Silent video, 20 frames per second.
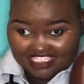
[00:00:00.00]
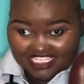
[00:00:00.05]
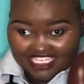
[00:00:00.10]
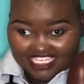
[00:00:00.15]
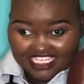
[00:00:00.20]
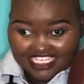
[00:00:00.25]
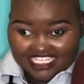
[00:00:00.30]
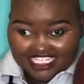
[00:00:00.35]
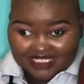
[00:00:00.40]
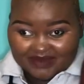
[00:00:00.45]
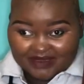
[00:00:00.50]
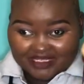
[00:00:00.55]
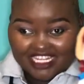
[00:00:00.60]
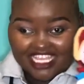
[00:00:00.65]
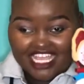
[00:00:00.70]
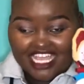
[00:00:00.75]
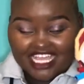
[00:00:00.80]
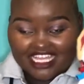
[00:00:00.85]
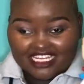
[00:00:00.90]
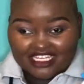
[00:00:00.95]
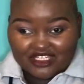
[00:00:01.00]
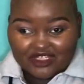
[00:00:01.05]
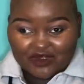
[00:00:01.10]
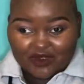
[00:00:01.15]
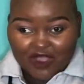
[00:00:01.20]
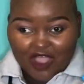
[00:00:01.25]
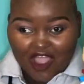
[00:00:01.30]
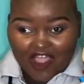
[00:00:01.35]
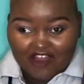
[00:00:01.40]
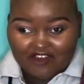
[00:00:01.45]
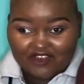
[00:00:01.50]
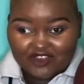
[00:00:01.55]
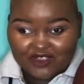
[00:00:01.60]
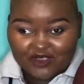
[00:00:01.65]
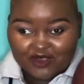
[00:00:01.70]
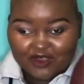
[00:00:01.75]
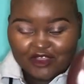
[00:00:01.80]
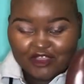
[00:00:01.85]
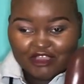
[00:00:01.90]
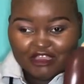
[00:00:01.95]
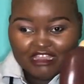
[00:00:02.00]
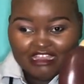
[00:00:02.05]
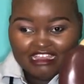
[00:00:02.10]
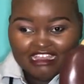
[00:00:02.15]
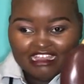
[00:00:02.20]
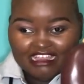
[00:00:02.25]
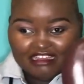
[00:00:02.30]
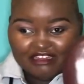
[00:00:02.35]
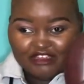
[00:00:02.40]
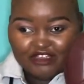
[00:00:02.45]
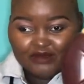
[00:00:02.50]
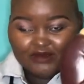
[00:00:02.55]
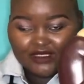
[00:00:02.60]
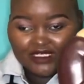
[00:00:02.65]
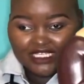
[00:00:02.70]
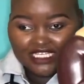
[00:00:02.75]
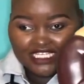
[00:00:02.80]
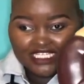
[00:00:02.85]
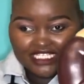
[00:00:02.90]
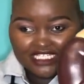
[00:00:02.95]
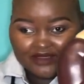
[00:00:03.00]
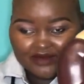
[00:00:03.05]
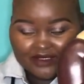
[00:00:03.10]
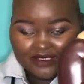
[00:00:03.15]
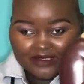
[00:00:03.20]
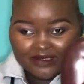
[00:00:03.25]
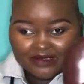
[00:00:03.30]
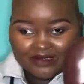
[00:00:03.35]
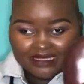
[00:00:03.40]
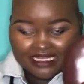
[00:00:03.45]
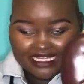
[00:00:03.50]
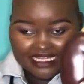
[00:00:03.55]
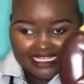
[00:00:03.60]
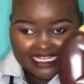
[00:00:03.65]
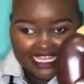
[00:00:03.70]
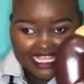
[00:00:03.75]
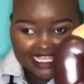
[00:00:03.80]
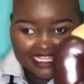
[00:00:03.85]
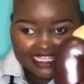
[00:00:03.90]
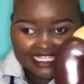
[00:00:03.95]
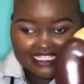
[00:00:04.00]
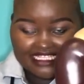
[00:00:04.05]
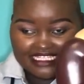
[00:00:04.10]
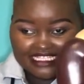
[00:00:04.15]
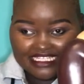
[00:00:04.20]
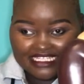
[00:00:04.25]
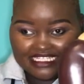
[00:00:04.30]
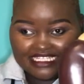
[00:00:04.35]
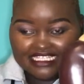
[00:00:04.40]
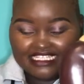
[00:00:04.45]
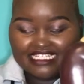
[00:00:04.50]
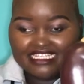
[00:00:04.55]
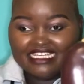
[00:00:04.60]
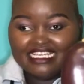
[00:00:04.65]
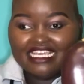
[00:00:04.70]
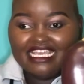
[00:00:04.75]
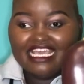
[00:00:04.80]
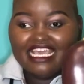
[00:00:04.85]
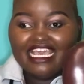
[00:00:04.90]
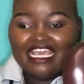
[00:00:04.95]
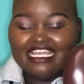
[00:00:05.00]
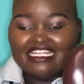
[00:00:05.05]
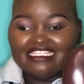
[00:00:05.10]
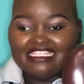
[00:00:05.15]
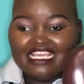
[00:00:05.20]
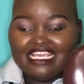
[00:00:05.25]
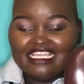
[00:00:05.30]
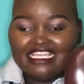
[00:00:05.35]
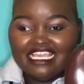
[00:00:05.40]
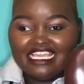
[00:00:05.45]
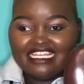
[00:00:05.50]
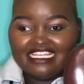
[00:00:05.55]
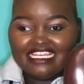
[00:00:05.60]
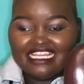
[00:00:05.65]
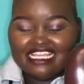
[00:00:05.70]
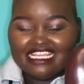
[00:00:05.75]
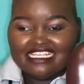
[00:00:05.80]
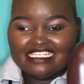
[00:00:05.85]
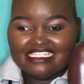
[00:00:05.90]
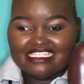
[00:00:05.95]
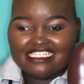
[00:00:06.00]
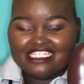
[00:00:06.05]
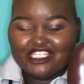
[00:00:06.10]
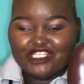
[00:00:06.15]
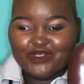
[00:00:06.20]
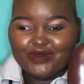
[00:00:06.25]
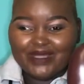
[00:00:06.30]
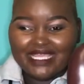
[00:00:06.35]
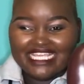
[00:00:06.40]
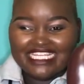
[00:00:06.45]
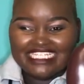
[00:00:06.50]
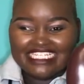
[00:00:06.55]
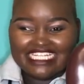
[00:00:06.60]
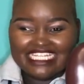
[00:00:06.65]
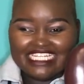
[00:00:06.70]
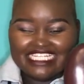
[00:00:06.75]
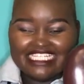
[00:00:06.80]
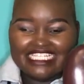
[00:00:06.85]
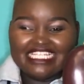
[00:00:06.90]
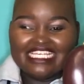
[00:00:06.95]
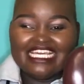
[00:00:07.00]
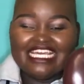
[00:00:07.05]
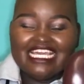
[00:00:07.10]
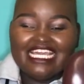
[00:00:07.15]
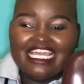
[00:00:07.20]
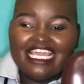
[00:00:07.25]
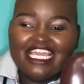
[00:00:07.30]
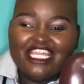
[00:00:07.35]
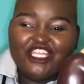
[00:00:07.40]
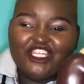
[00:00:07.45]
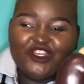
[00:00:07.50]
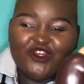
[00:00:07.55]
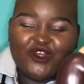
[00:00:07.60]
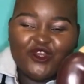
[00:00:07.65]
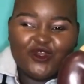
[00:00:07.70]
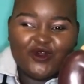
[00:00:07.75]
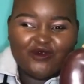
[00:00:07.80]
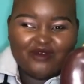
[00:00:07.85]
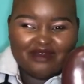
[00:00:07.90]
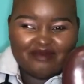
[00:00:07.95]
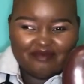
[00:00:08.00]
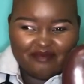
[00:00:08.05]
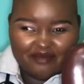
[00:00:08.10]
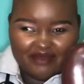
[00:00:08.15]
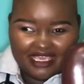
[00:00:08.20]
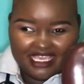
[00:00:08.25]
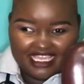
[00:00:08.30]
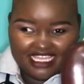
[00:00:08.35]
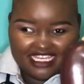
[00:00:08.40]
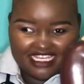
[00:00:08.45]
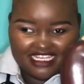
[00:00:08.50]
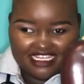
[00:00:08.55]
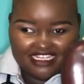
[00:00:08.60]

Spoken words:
It's been cut into half, so a normal kidney would look like this, and a kidney is situated in your lower back.